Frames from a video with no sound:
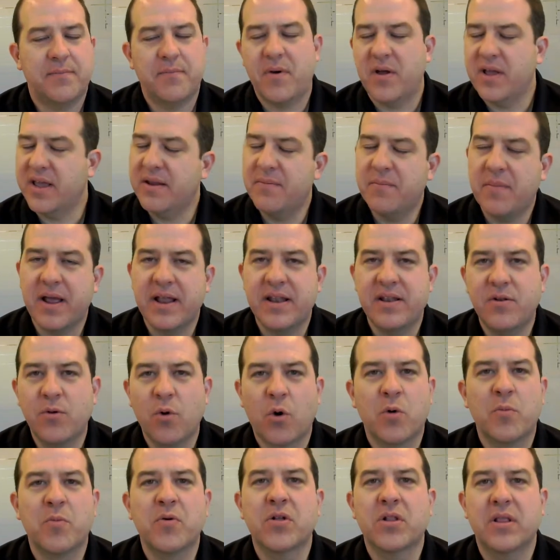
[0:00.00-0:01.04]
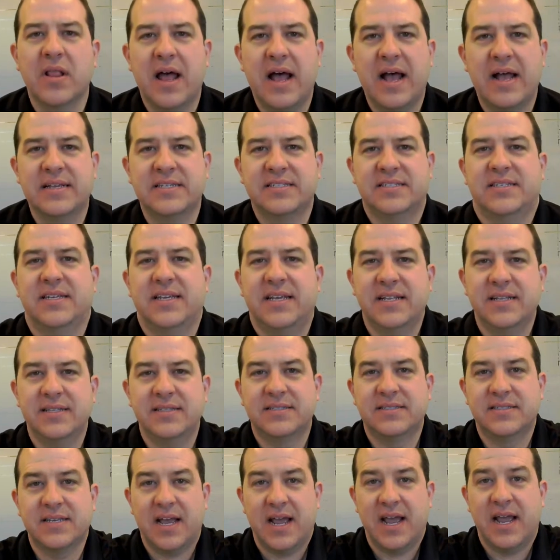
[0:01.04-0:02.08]
in my normal class
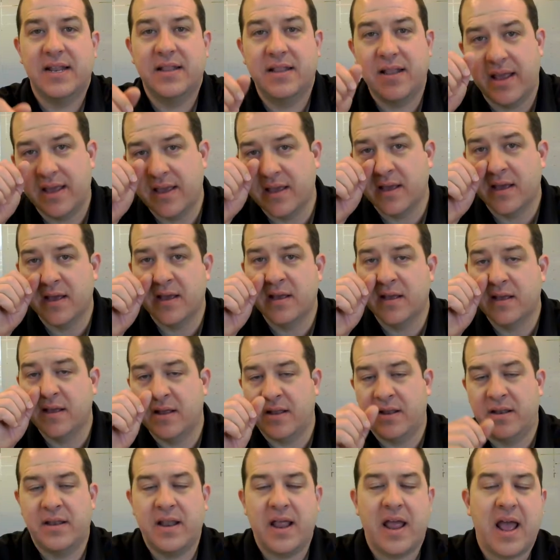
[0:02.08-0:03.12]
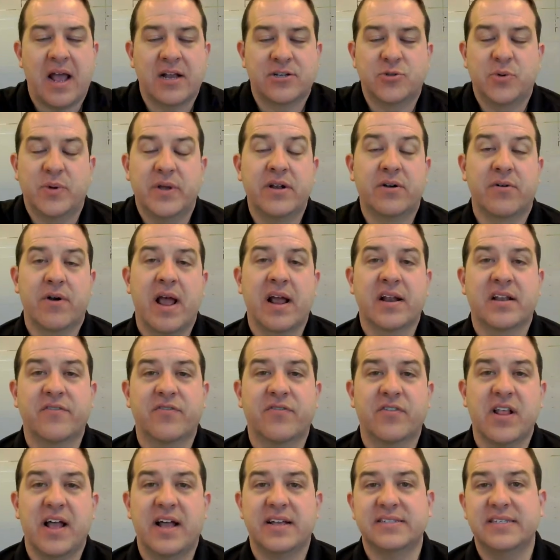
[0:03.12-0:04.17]
inside an actual
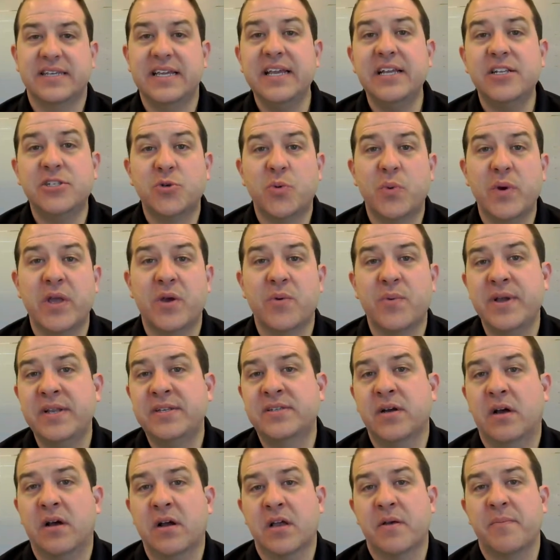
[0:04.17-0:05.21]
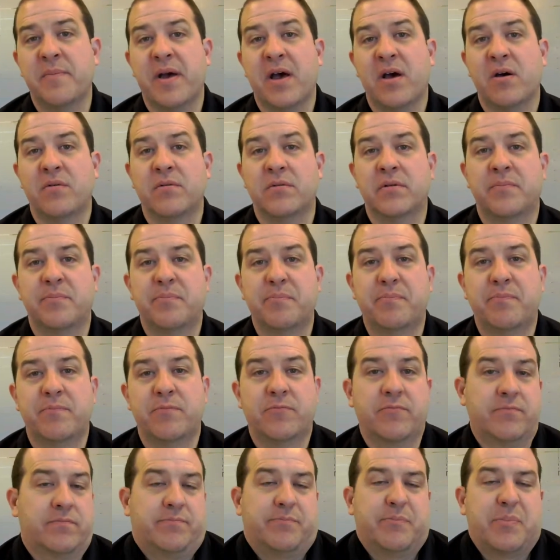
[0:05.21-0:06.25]
interactive class, each week we talk about
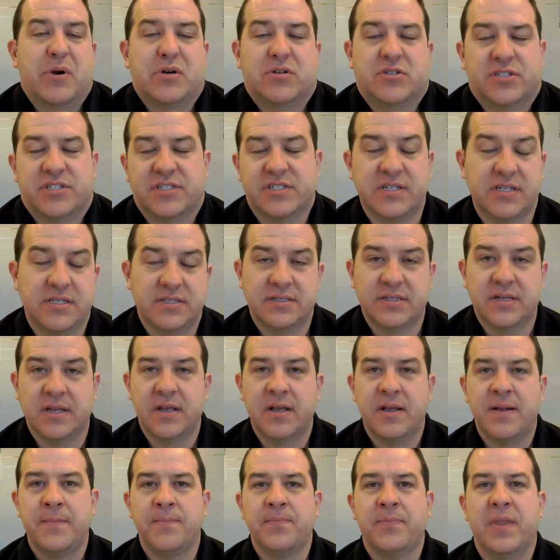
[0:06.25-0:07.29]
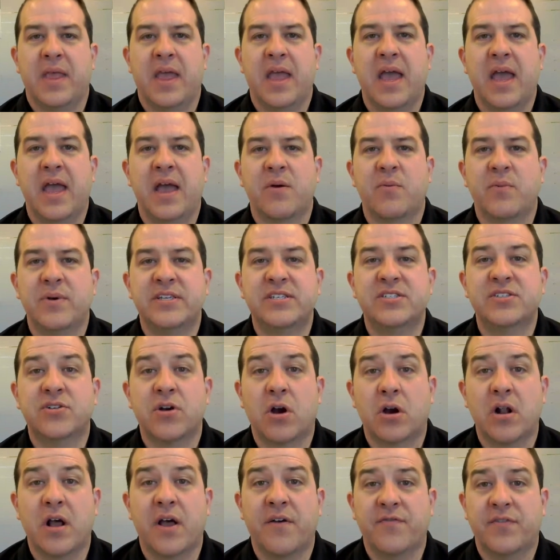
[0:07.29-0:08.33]
purchases. And we
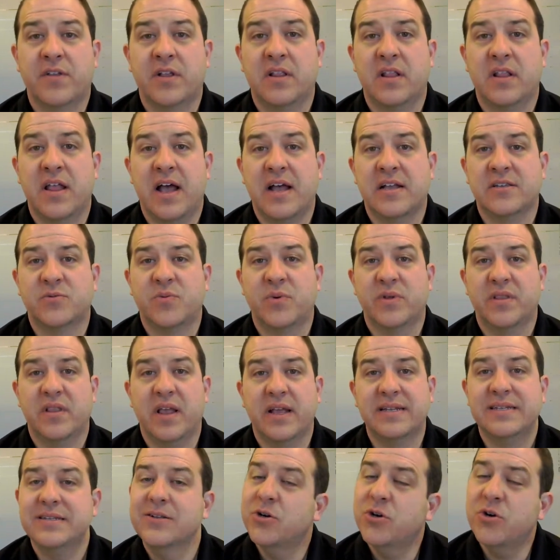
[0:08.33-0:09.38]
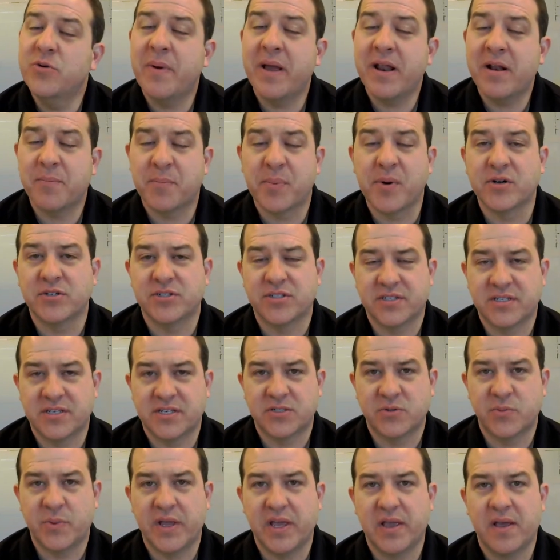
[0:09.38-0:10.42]
start off the class with who made a purchase
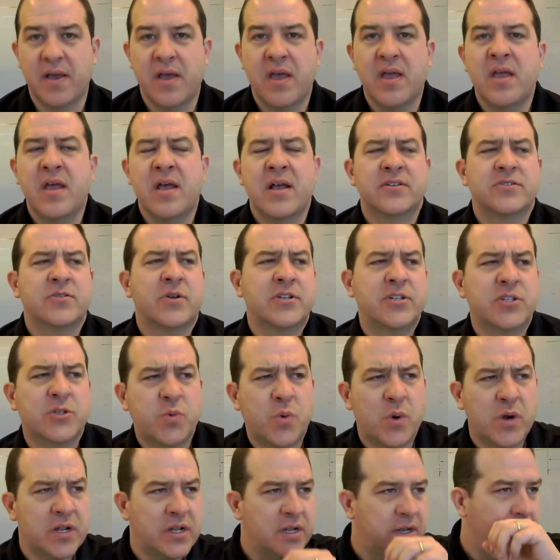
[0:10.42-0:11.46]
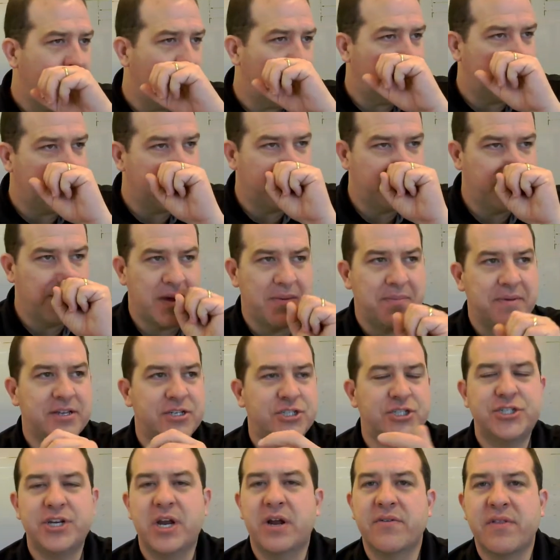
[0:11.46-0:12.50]
this week. So I just wanted to maybe
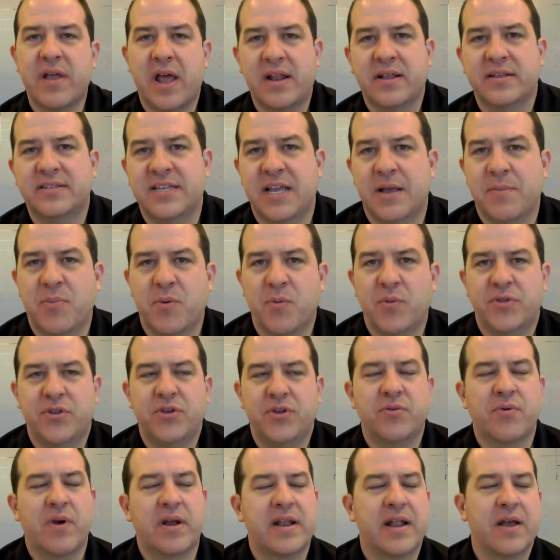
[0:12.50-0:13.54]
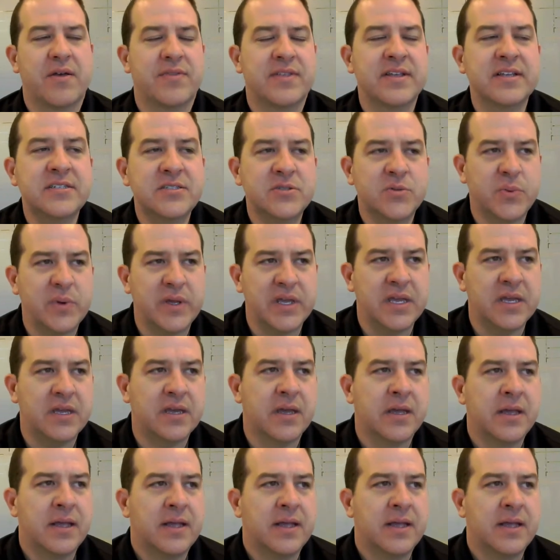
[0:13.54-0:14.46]
share that example with you right now. This week,